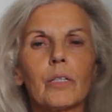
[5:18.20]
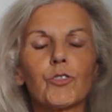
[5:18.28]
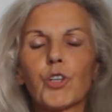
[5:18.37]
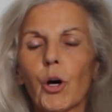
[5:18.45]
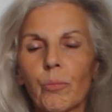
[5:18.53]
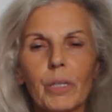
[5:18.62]

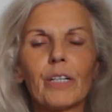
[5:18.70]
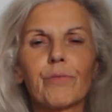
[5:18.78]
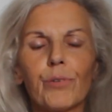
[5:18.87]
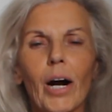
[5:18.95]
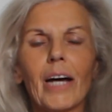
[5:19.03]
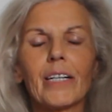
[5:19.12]
Don't be
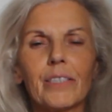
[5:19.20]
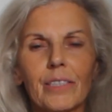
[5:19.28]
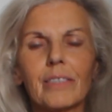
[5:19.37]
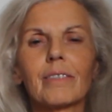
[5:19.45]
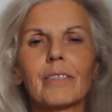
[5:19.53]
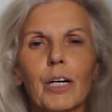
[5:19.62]
afraid,
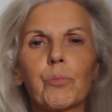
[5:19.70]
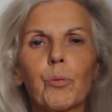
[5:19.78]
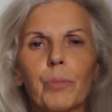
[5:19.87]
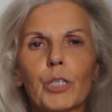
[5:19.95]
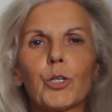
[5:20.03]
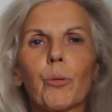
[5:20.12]
it will
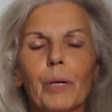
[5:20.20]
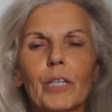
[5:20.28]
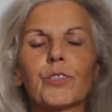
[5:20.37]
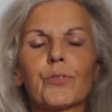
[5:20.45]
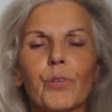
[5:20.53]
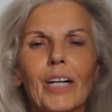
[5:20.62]
be your
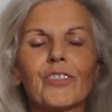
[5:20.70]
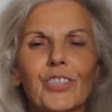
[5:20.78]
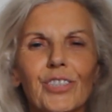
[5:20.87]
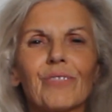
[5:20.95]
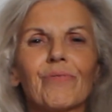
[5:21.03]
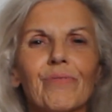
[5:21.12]
best friend.
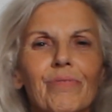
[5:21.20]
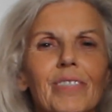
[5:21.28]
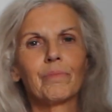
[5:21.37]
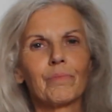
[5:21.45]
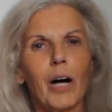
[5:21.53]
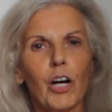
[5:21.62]

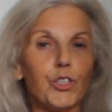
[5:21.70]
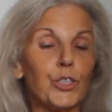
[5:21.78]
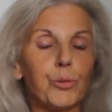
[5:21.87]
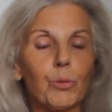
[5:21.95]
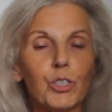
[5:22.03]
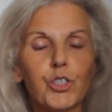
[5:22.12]
I
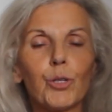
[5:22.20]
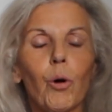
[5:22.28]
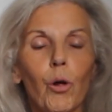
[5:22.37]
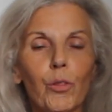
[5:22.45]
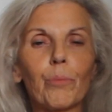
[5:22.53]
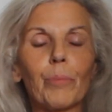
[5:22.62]
just wish you
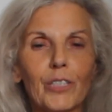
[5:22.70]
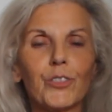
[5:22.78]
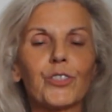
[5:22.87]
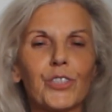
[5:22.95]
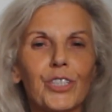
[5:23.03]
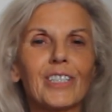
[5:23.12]
all the
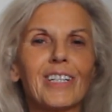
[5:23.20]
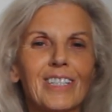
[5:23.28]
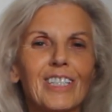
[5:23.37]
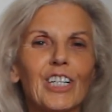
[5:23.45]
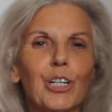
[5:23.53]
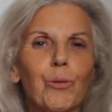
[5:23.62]
best
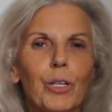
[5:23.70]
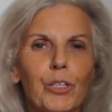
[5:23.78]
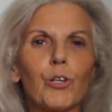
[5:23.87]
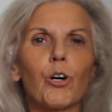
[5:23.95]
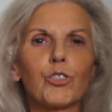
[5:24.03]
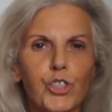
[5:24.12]

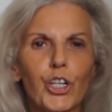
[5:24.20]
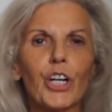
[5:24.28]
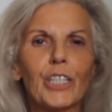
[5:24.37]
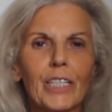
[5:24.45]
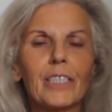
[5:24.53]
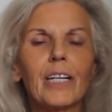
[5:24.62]
with your
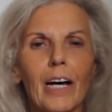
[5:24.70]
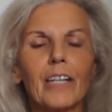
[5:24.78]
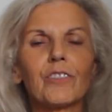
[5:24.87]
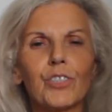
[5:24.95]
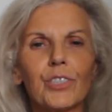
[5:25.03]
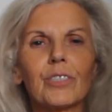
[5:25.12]
journey
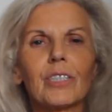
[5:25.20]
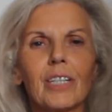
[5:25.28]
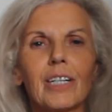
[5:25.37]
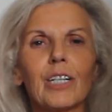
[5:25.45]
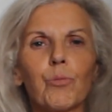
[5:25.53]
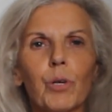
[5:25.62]
and
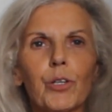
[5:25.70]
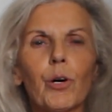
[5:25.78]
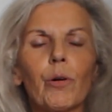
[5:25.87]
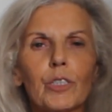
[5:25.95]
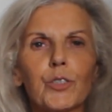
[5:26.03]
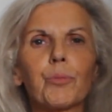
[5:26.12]
with
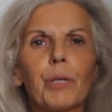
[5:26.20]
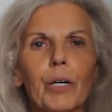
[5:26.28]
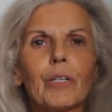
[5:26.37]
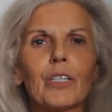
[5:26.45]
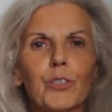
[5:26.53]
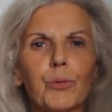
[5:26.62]
your
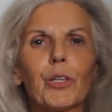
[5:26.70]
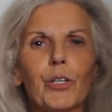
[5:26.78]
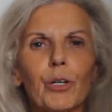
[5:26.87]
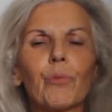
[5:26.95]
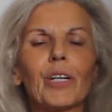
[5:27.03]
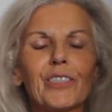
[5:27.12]
experience with
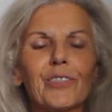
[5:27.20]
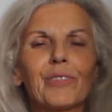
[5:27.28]
your rig.